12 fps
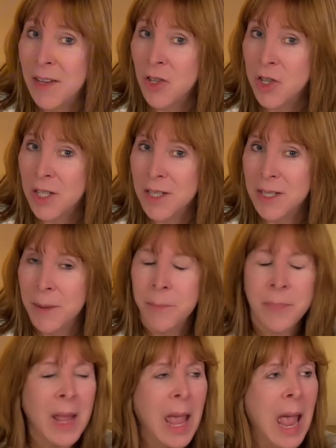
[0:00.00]
inches.
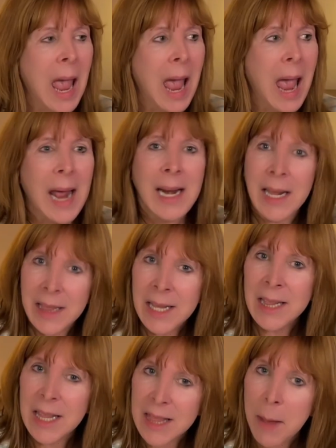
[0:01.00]
And I
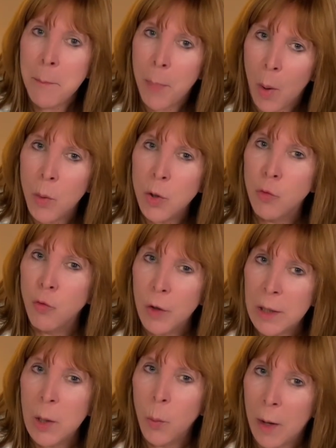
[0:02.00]
think that that bodes
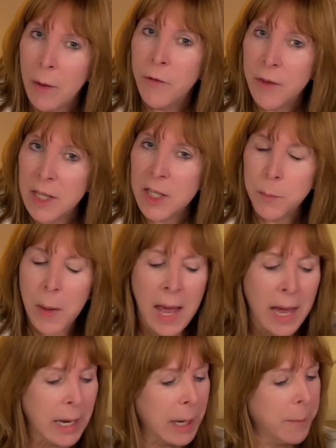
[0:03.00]
really well for this
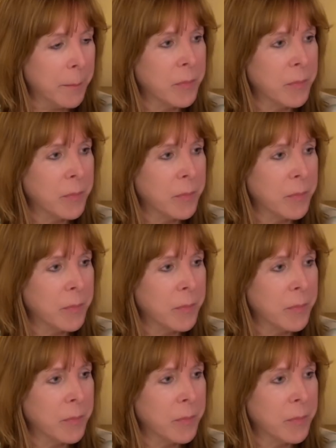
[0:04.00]
bag.